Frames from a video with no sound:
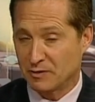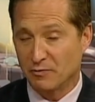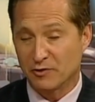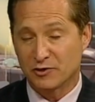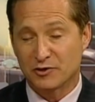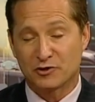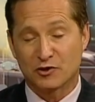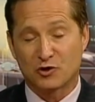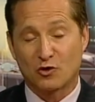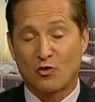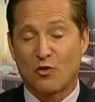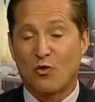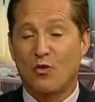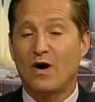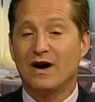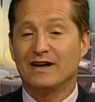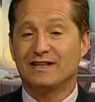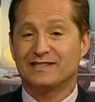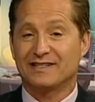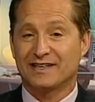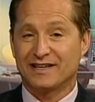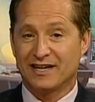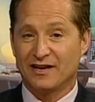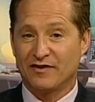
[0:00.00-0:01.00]
which is quite
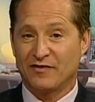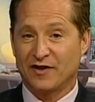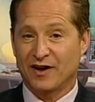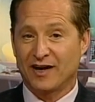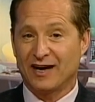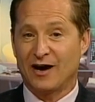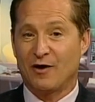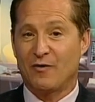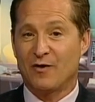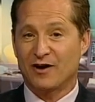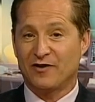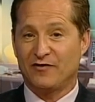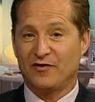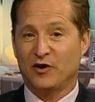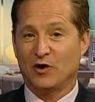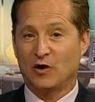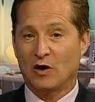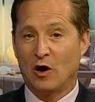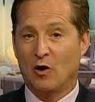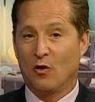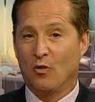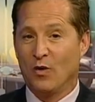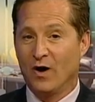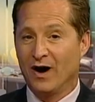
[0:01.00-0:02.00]
significant, I want to figure
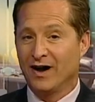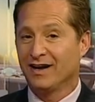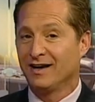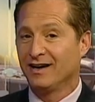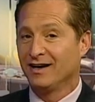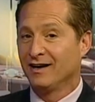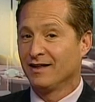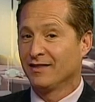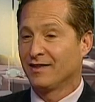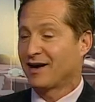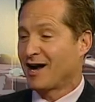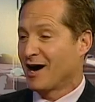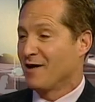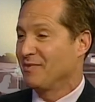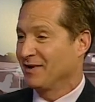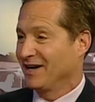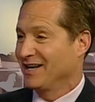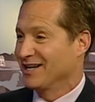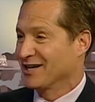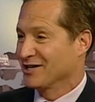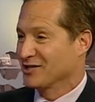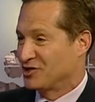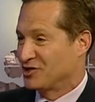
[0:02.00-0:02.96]
out what the company does